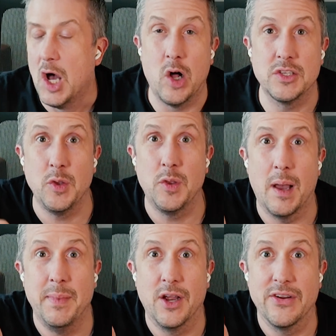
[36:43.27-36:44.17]
Also, you
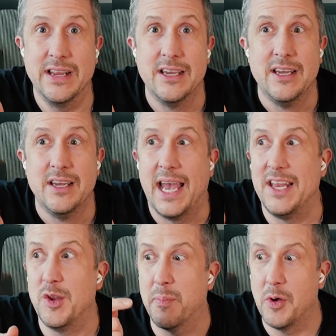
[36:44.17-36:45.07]
got married
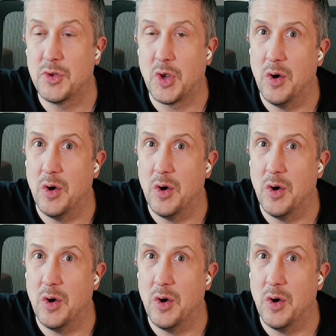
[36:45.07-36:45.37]
and you're both